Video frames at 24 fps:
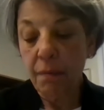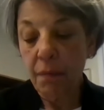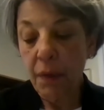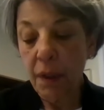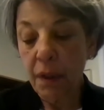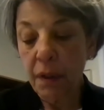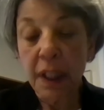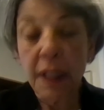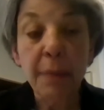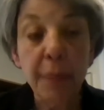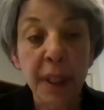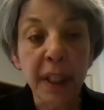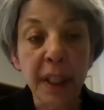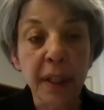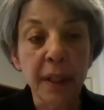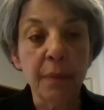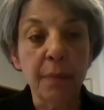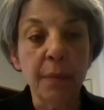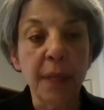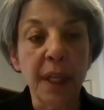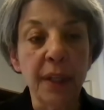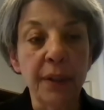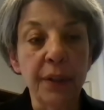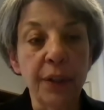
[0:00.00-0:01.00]
limited
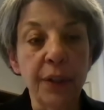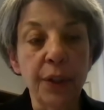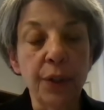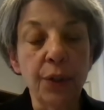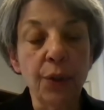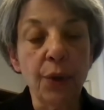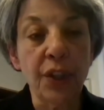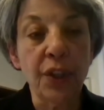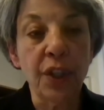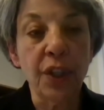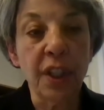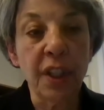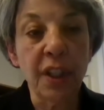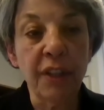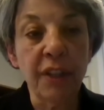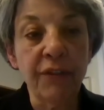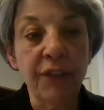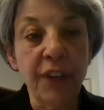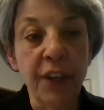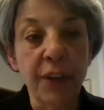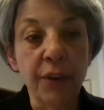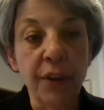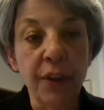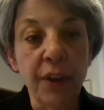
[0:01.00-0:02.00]
amount of discretion at the
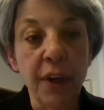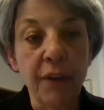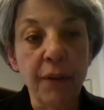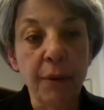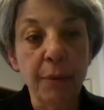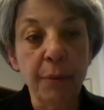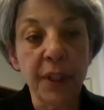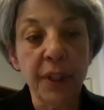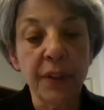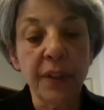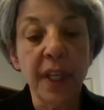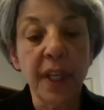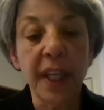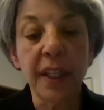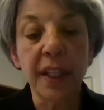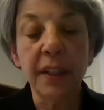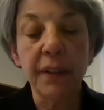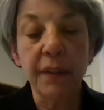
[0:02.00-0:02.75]
federal government side.